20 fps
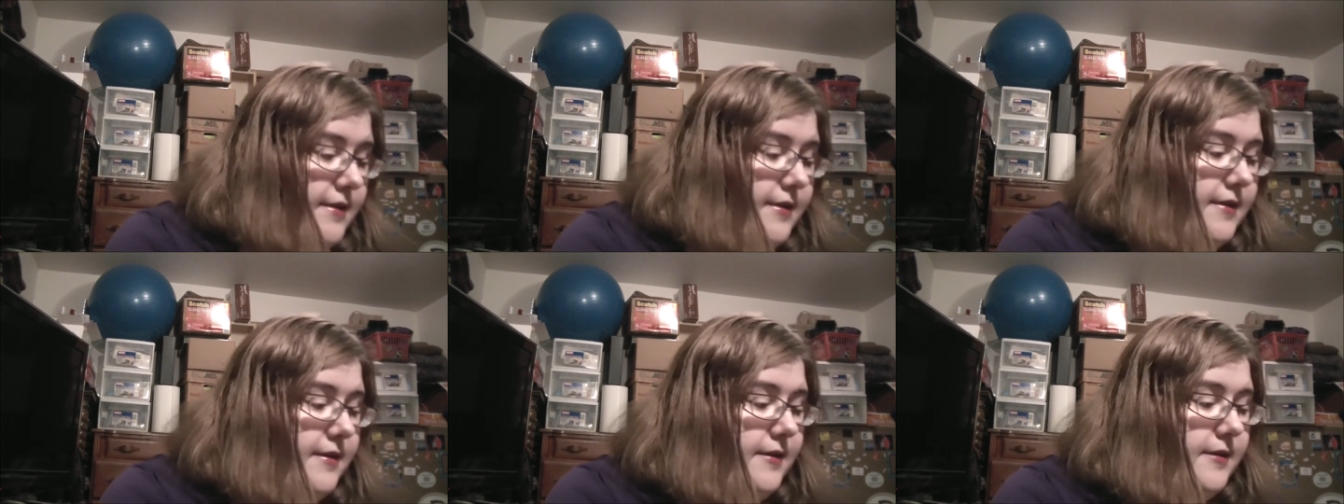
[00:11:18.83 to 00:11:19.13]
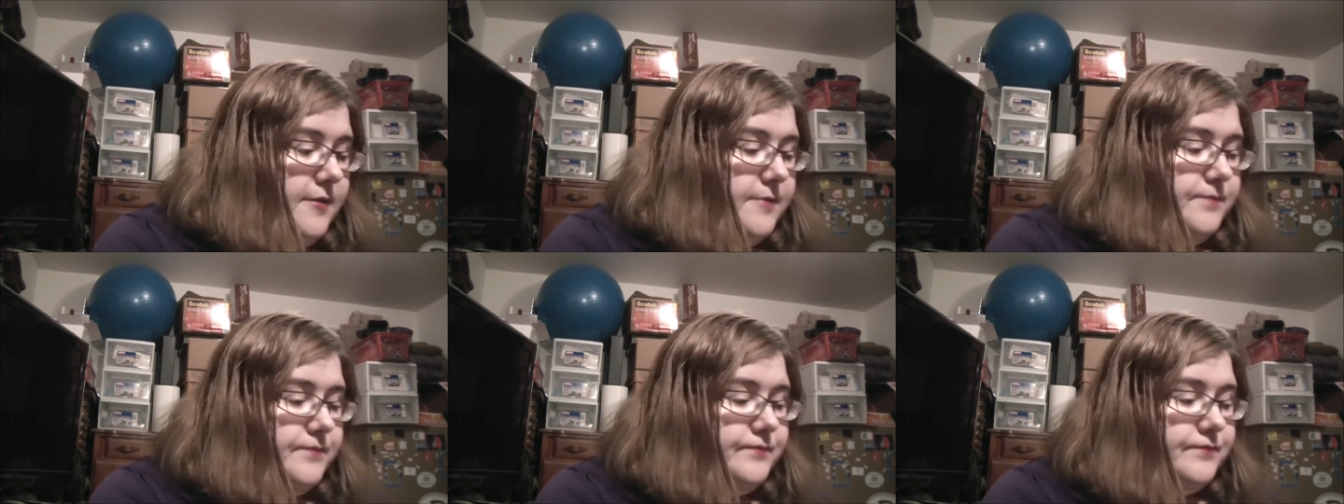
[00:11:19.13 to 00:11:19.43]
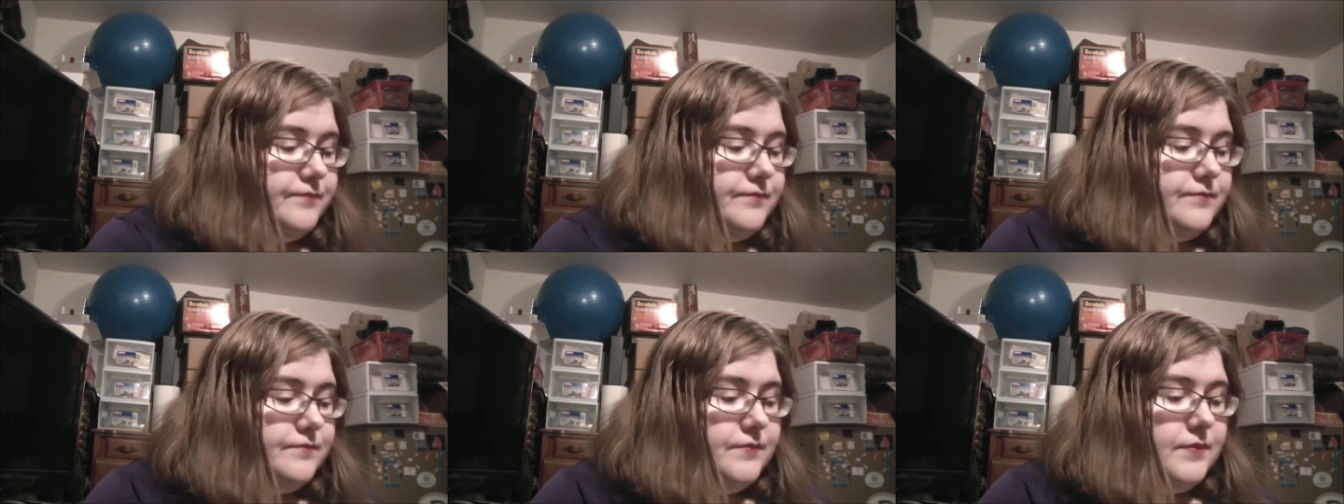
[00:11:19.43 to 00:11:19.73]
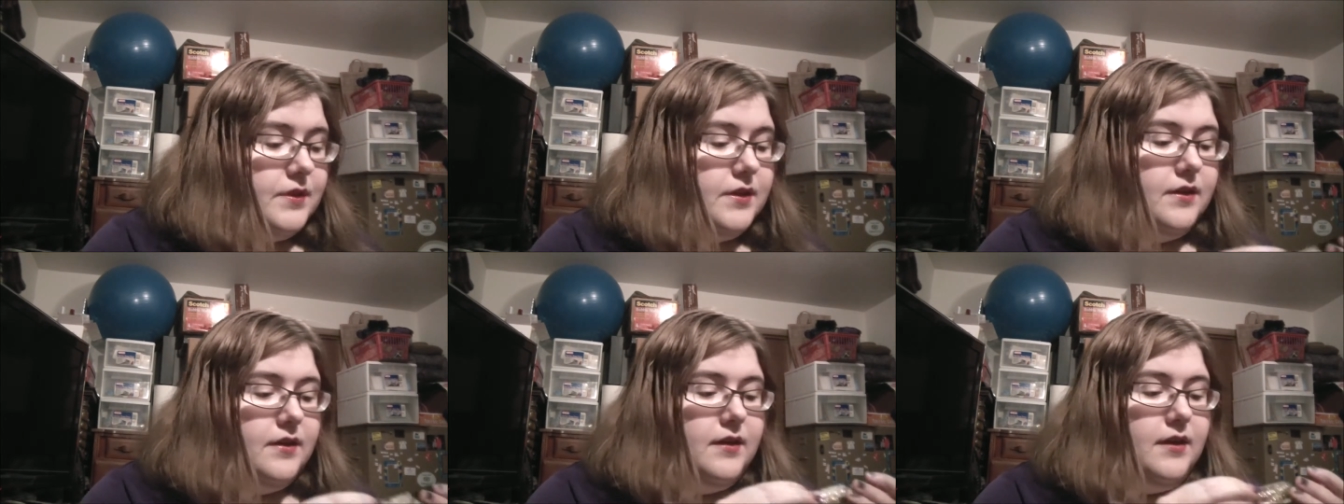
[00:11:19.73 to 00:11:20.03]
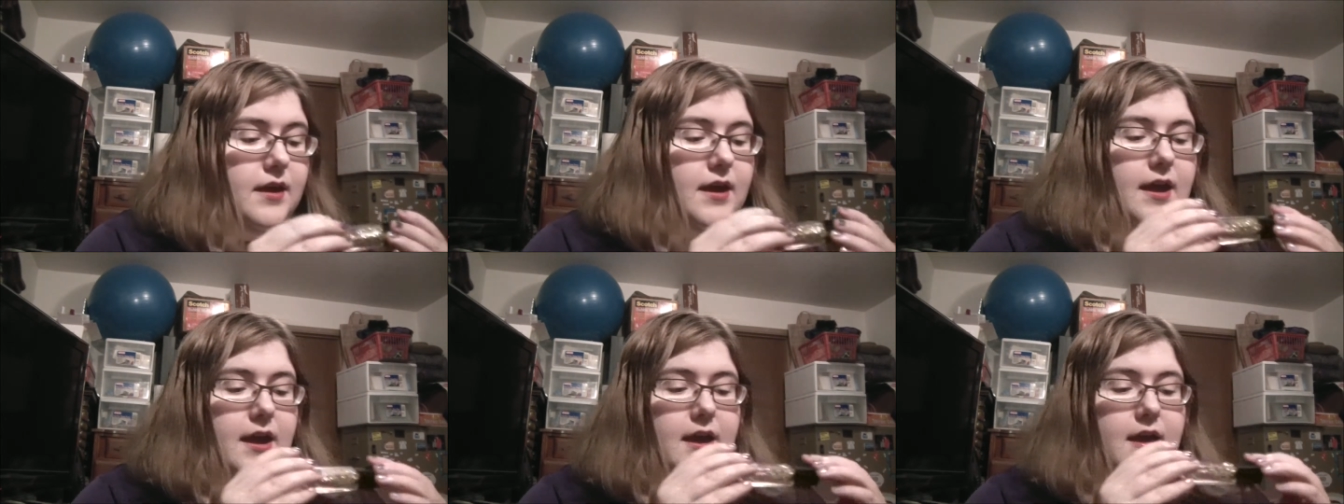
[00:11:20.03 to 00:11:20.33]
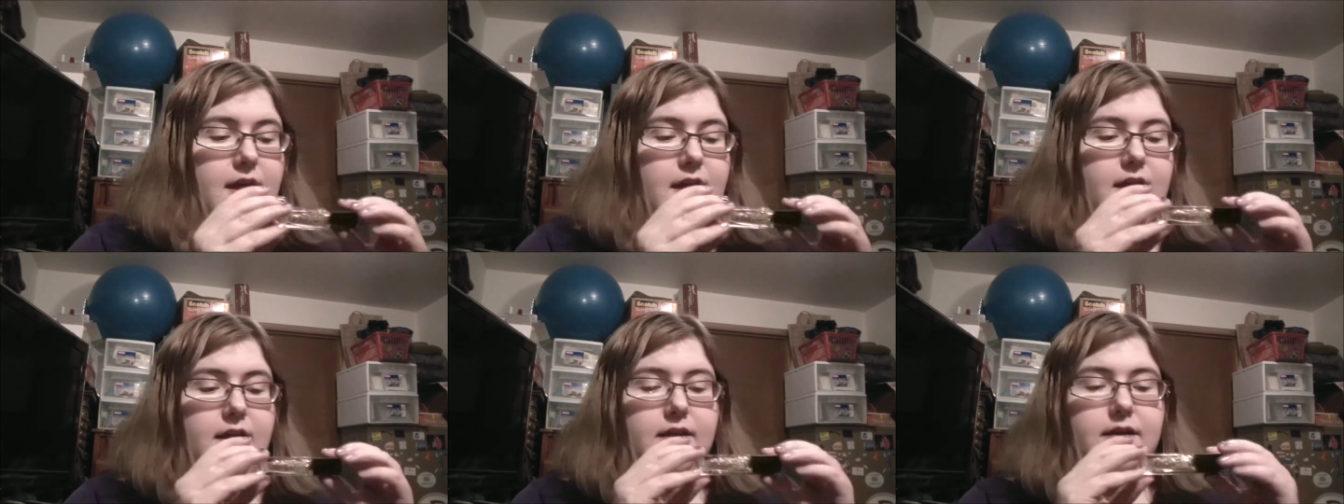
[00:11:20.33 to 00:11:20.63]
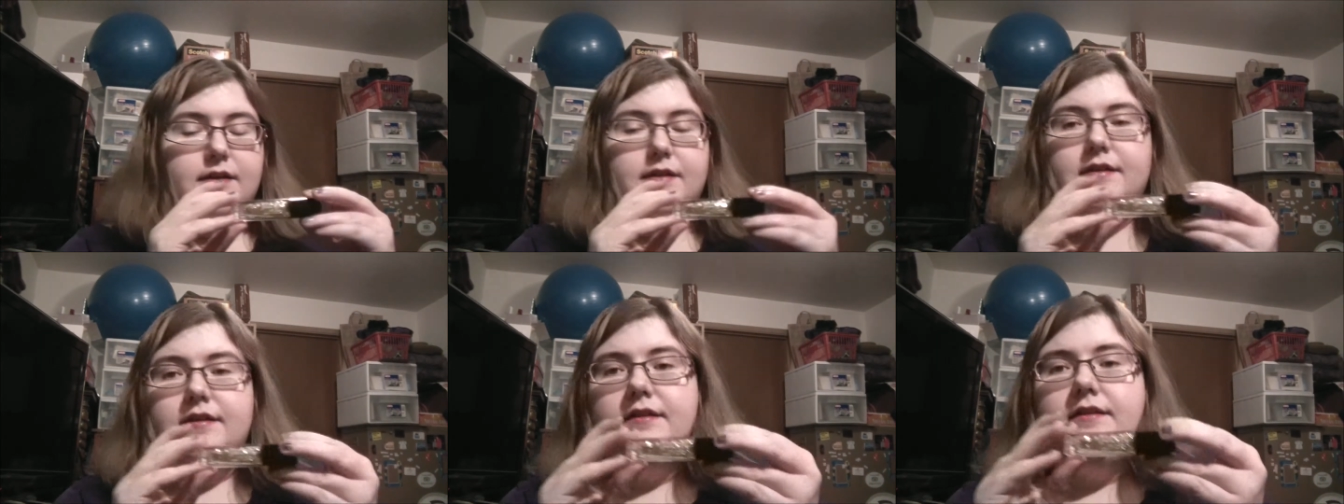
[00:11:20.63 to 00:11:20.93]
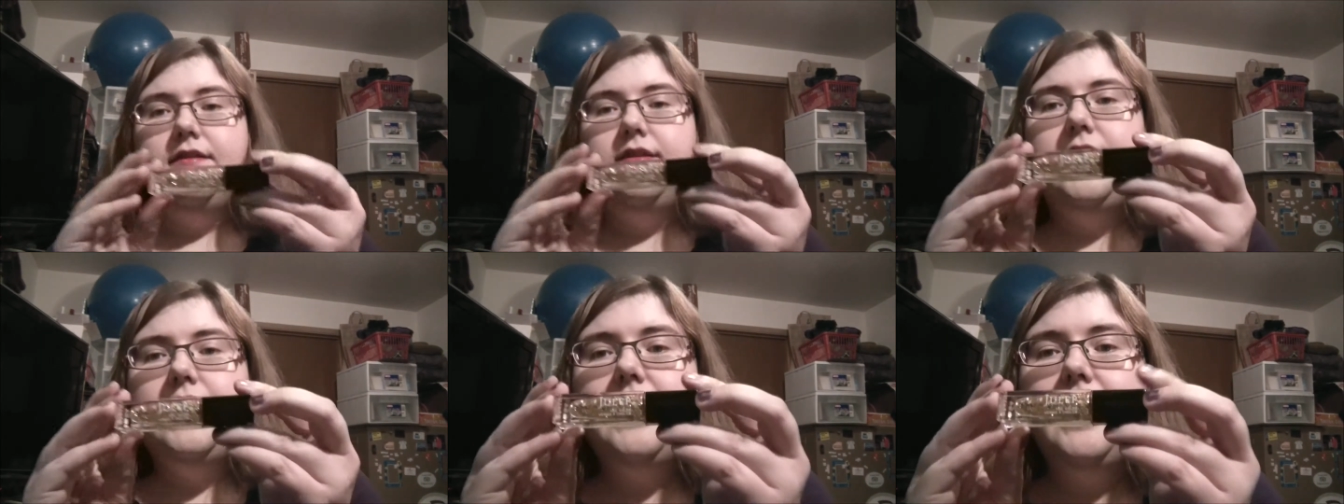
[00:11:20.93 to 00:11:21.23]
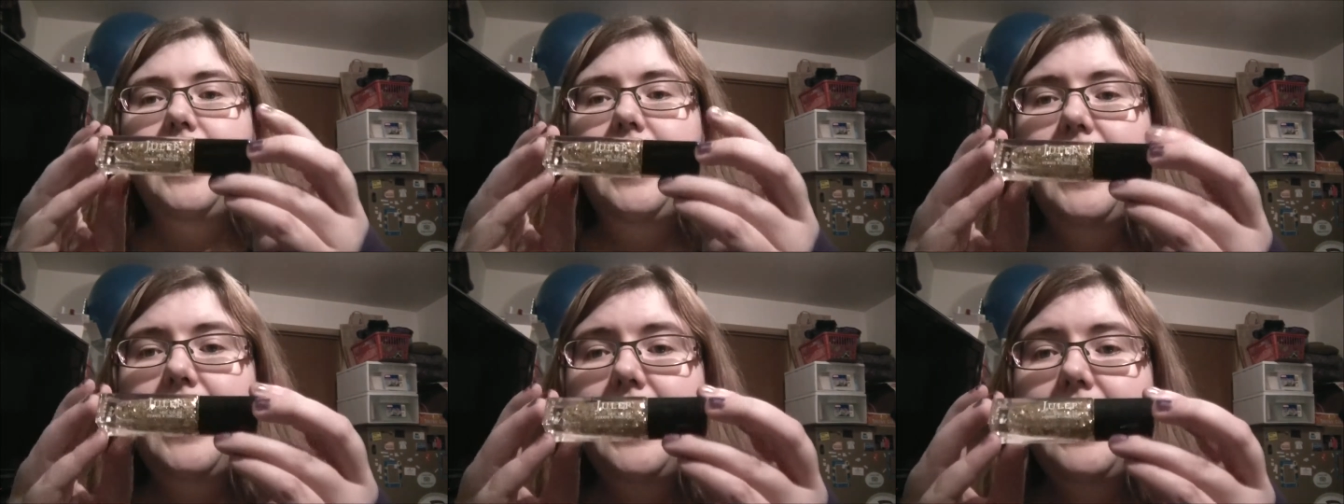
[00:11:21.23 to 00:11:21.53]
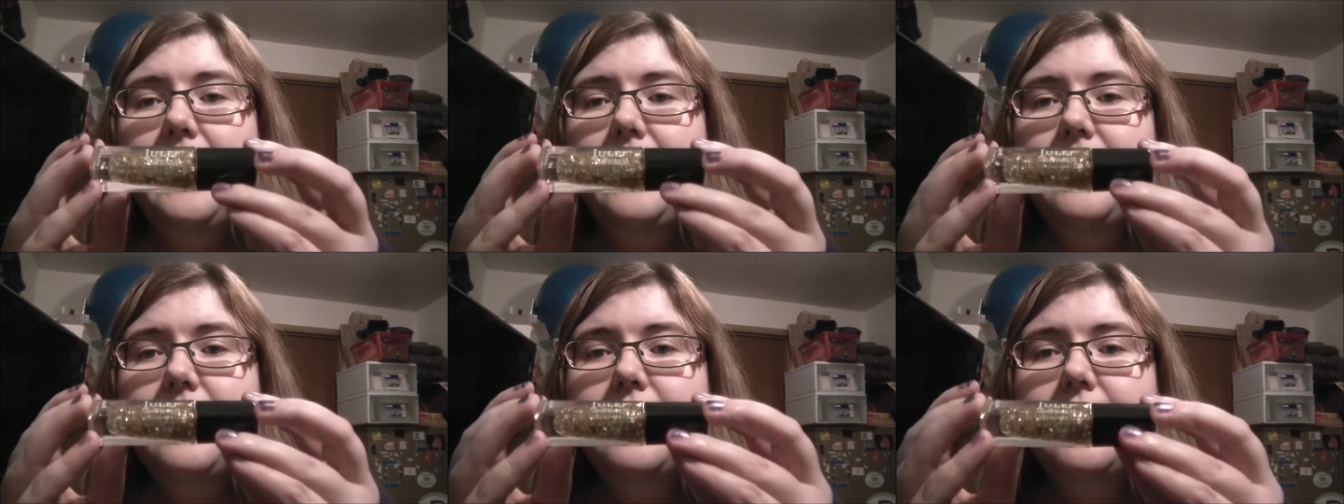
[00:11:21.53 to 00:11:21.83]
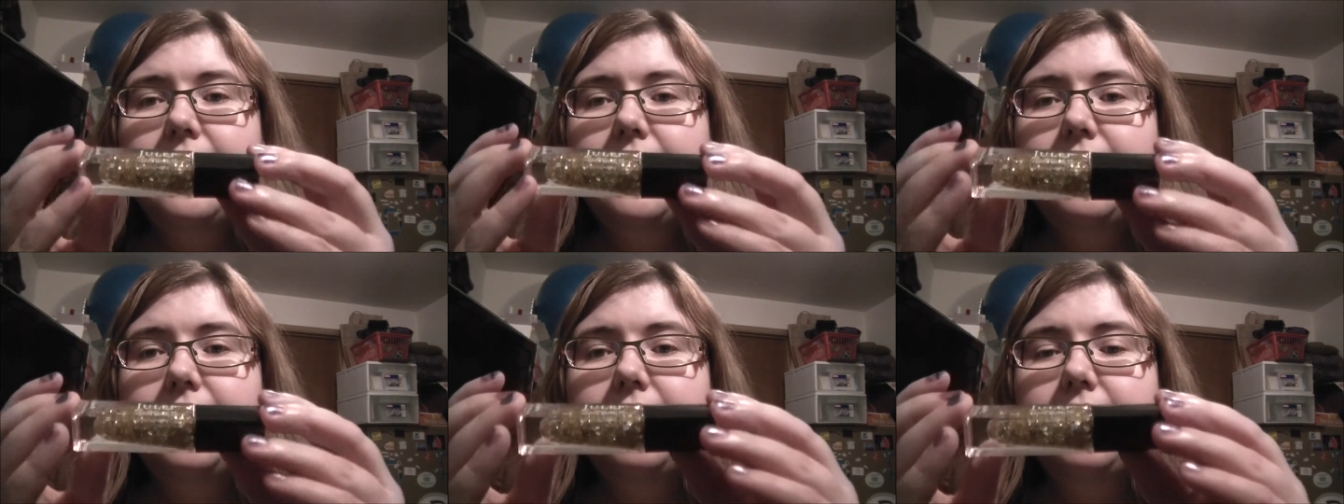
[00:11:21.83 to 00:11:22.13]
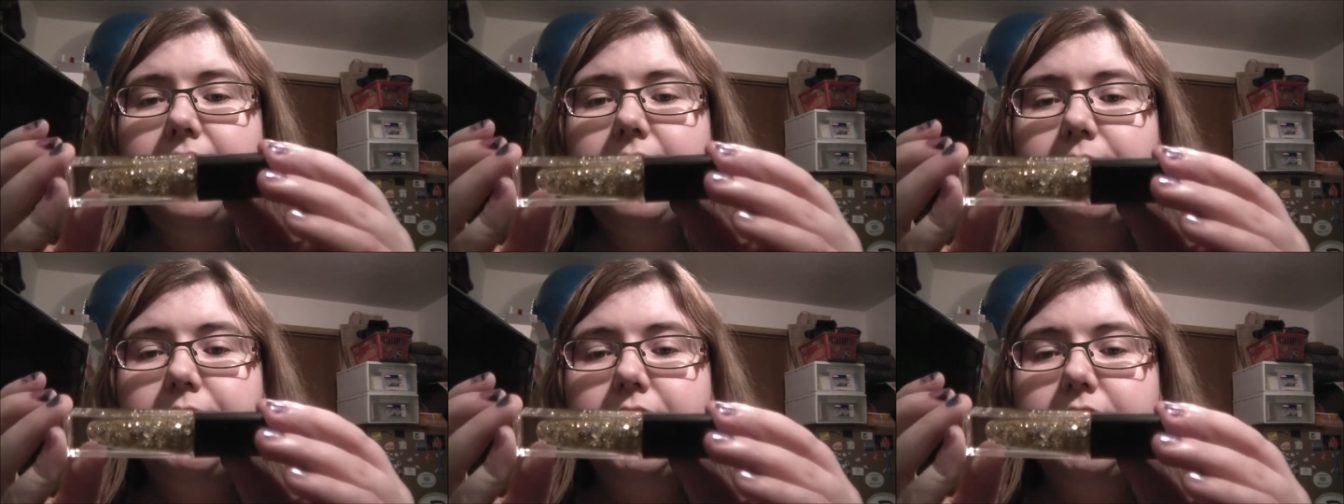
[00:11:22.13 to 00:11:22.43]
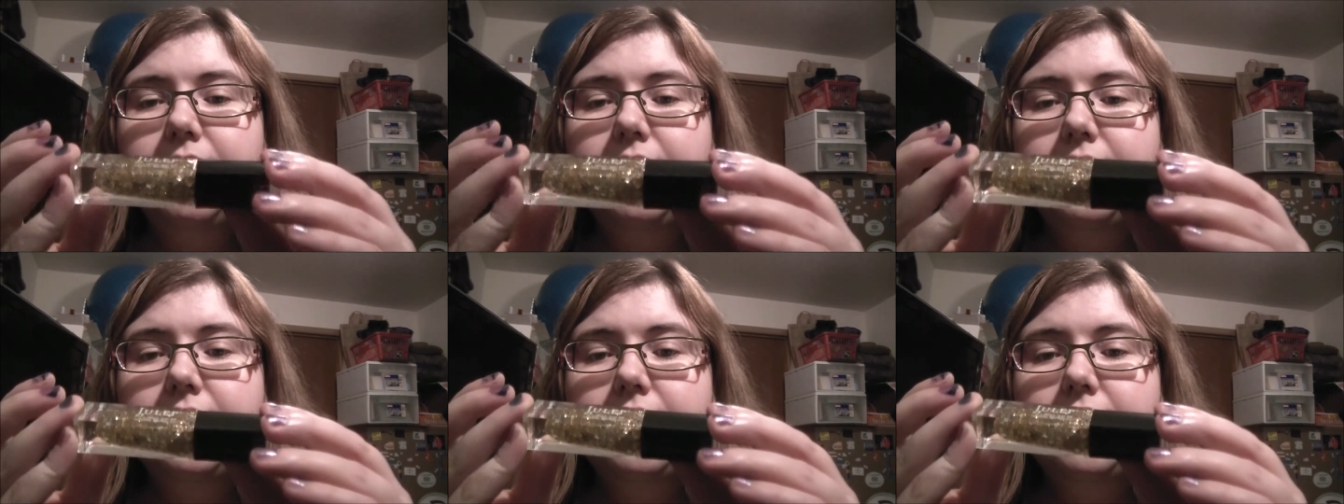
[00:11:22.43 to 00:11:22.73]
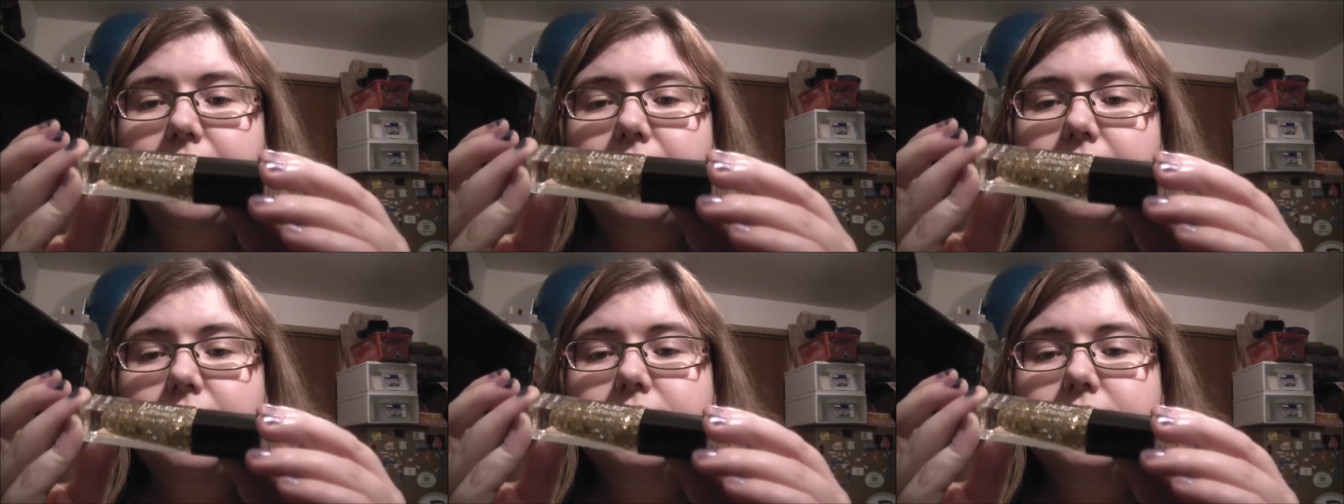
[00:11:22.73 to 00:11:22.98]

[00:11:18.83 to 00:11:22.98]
Um, and they have, I mean,